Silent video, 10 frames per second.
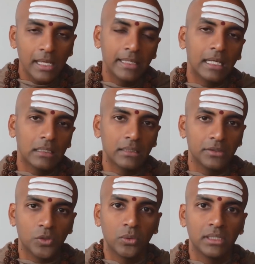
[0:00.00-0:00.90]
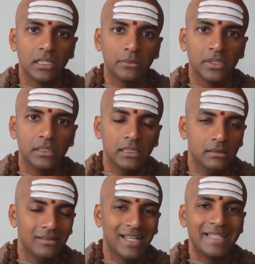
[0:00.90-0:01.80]
and out of that 20 times a
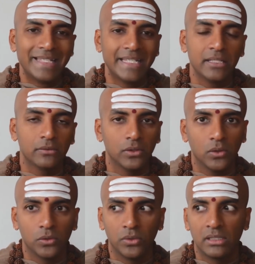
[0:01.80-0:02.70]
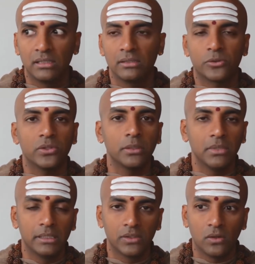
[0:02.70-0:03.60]
year, 19 of those were
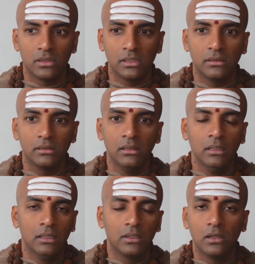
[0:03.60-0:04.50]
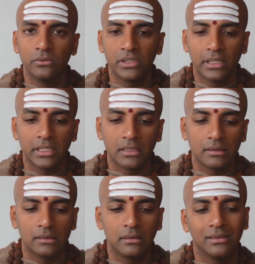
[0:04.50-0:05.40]
extremely exhausting
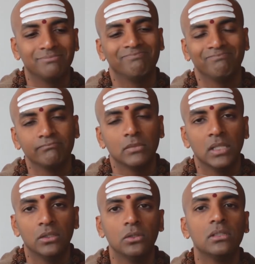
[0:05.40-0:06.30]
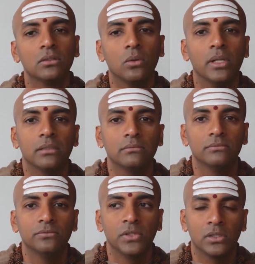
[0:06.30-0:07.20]
conversations, then you can
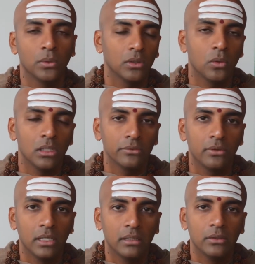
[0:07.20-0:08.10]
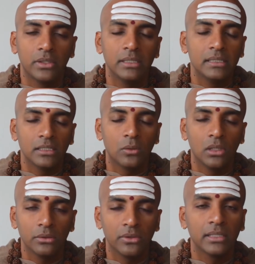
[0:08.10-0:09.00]
you can easily
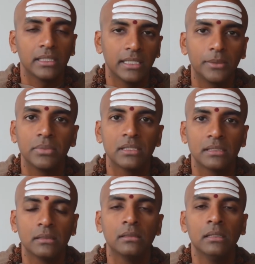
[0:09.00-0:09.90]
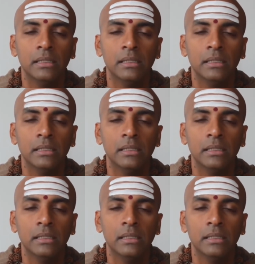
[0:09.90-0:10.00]
qualify that that person